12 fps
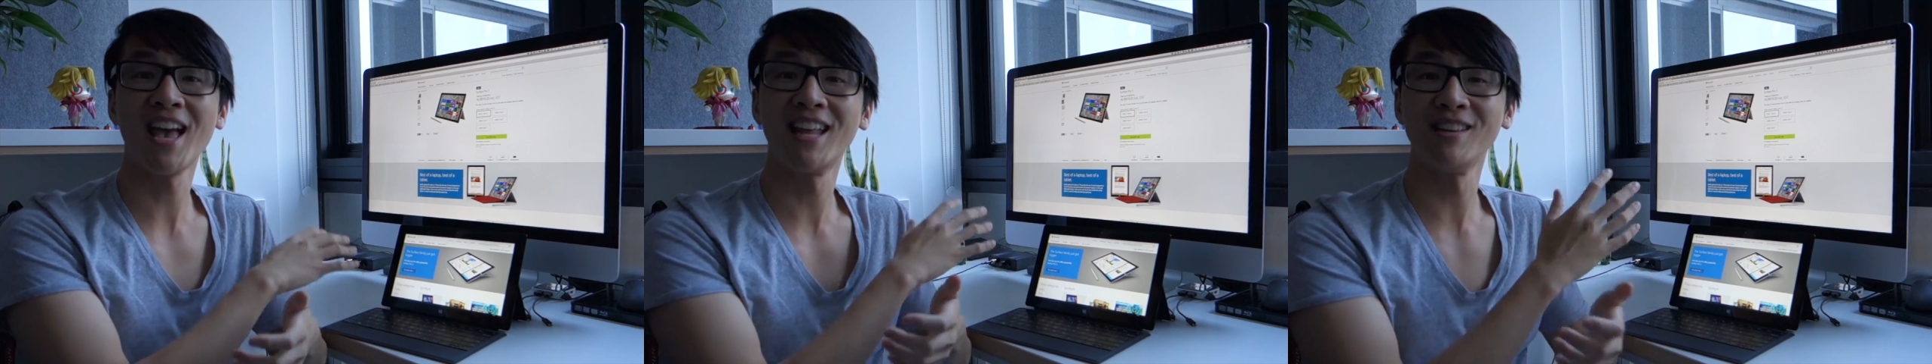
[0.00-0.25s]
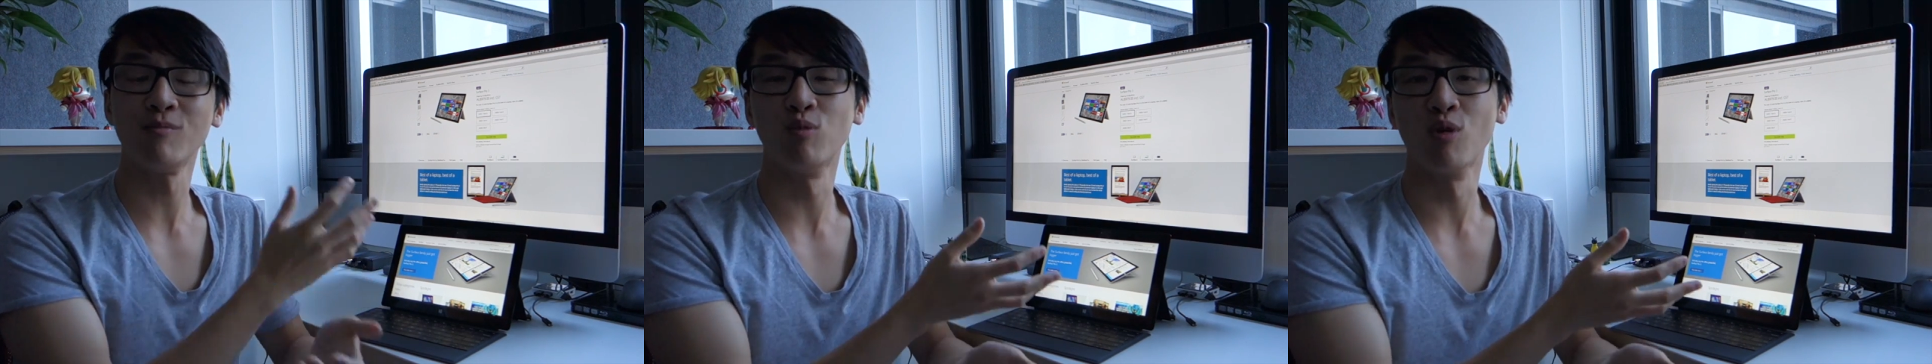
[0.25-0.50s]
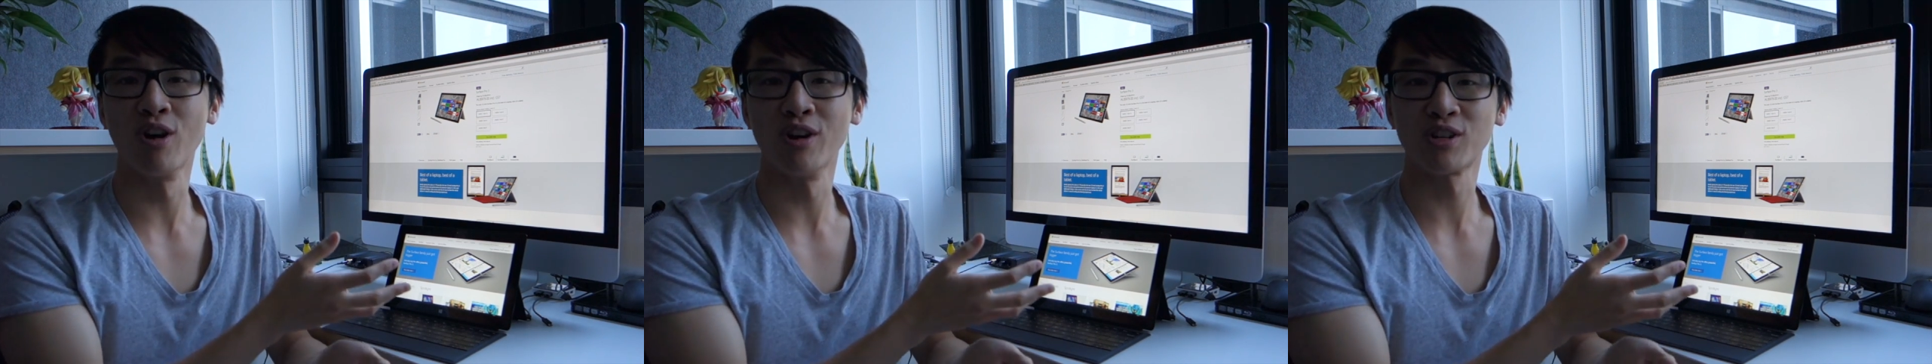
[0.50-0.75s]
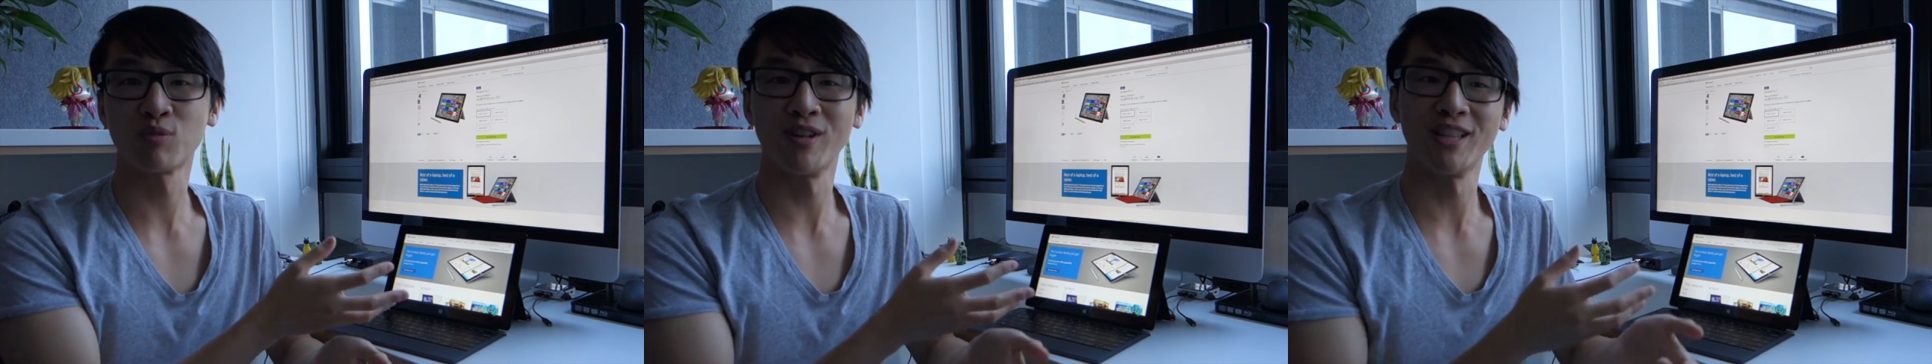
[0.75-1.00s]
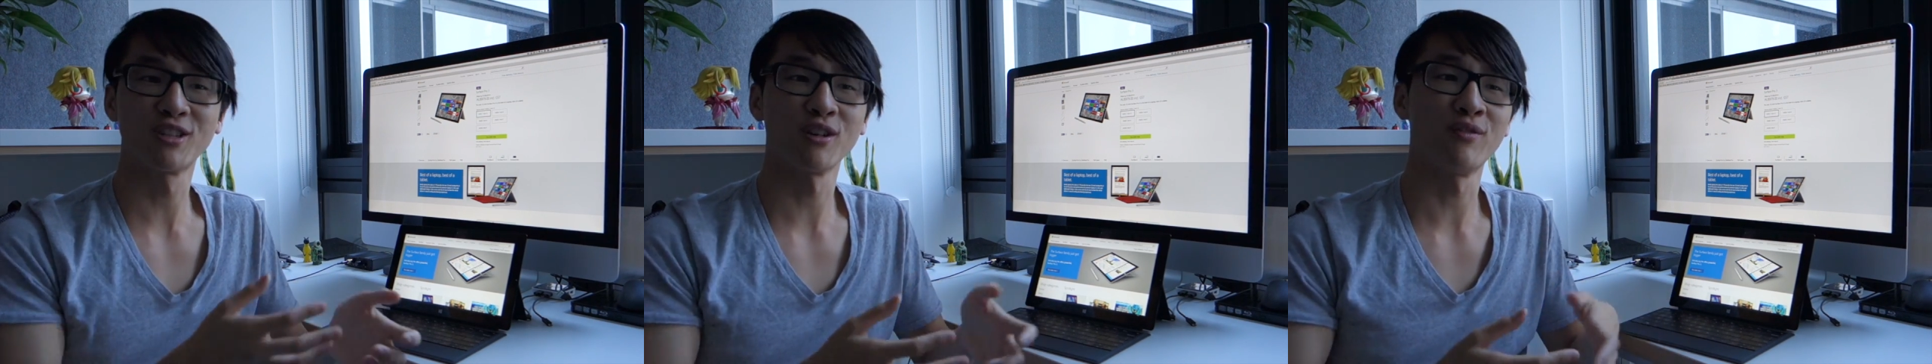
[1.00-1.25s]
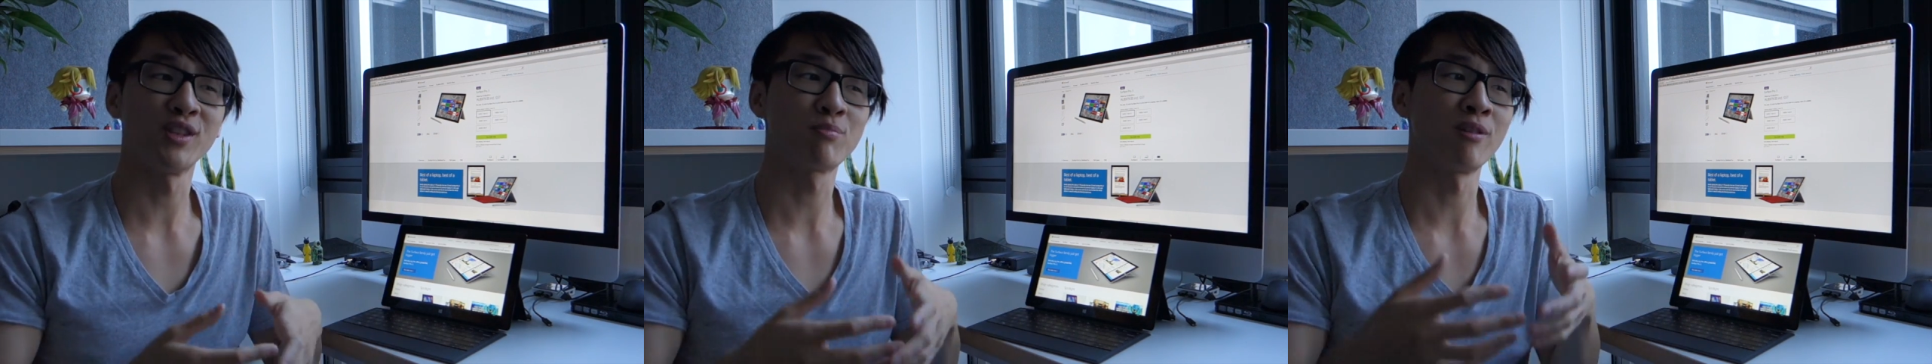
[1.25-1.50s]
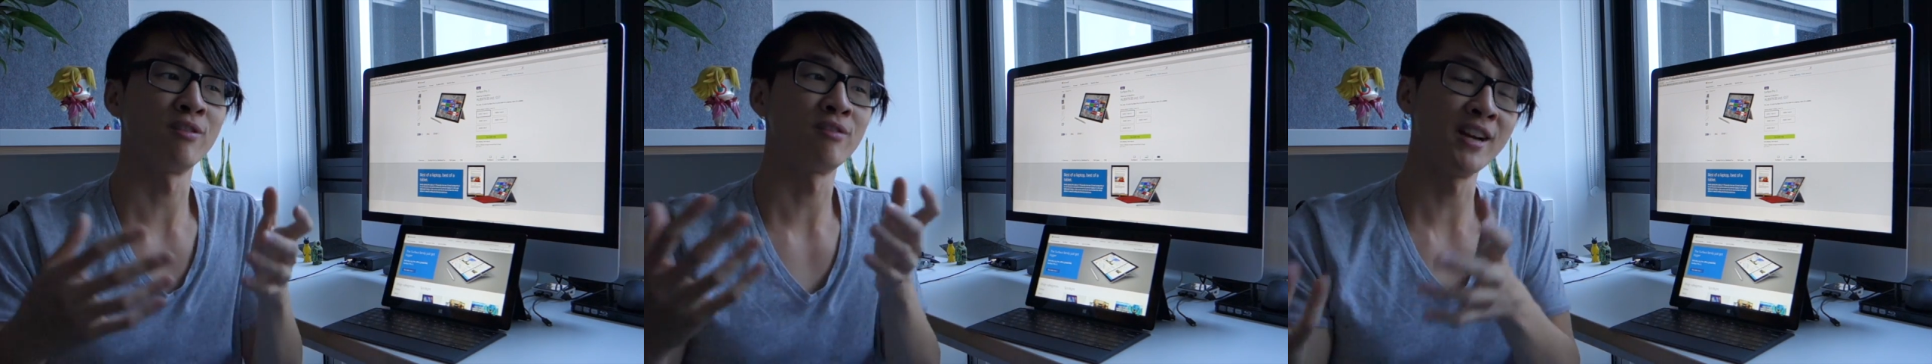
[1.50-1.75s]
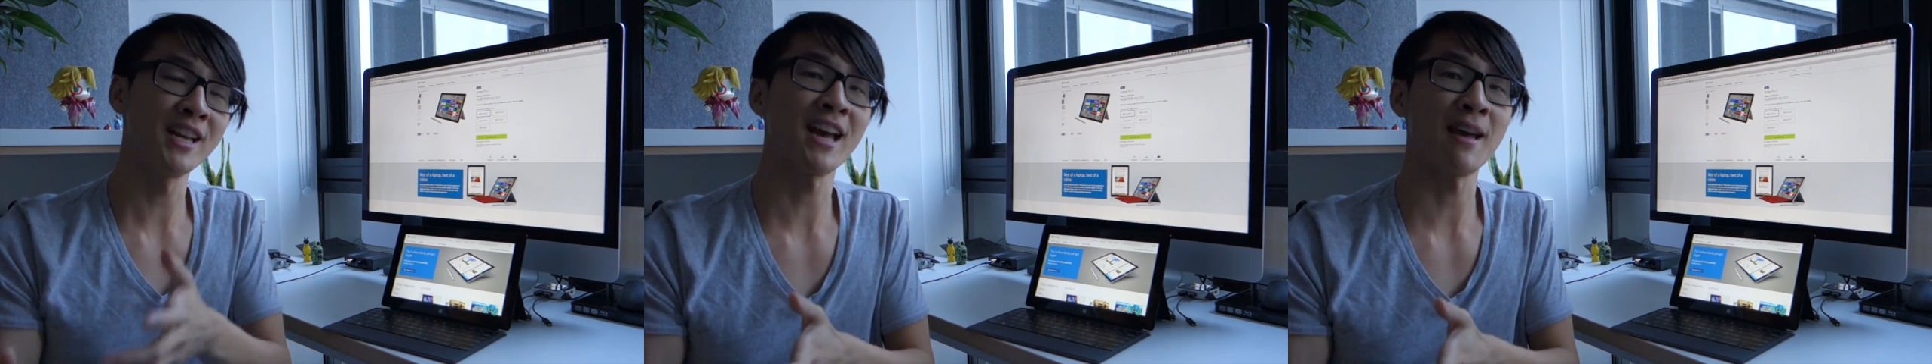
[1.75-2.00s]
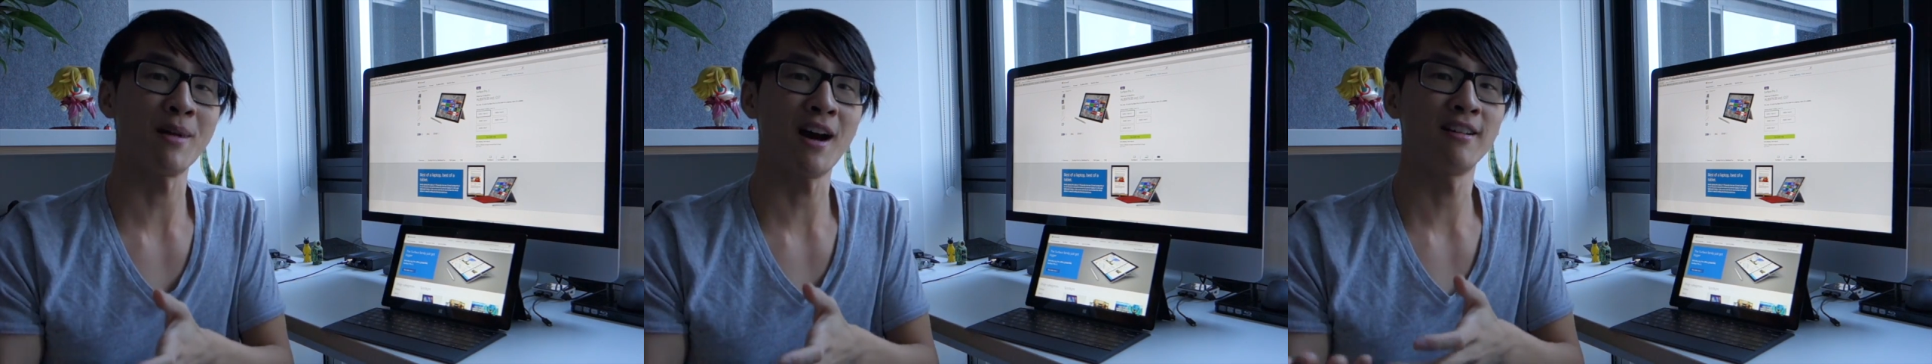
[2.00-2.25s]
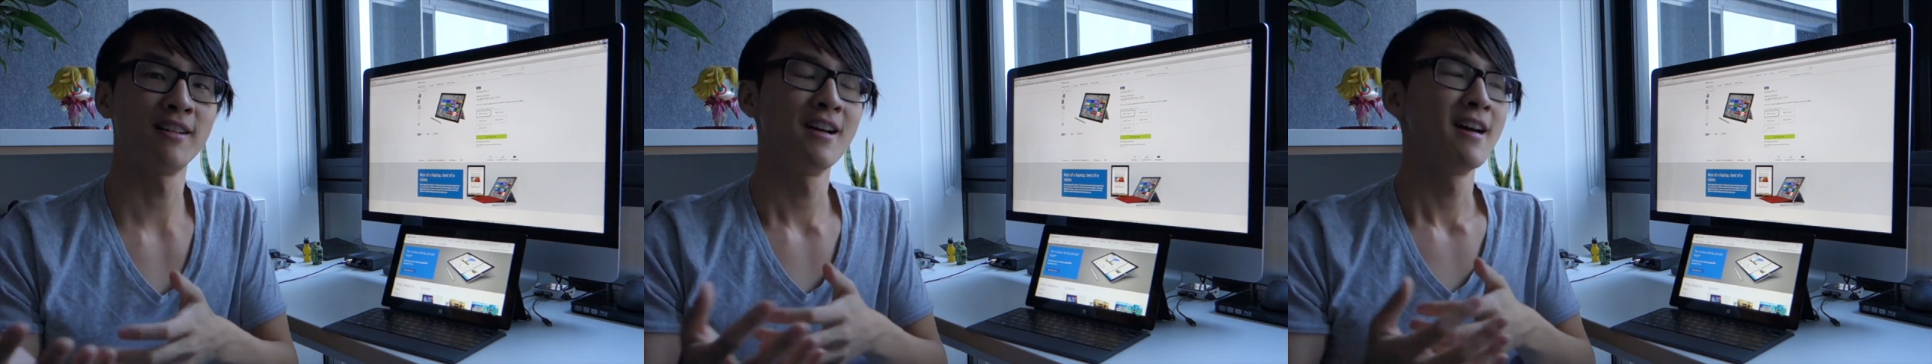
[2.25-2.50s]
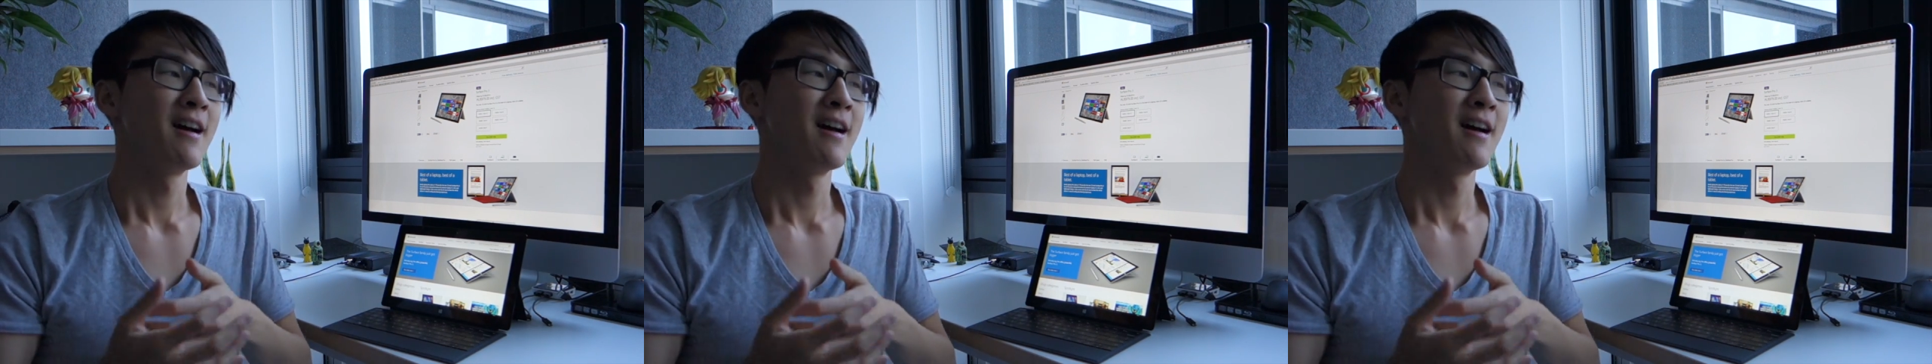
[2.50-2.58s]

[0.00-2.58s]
any worse when the Surface Pro 3 came out.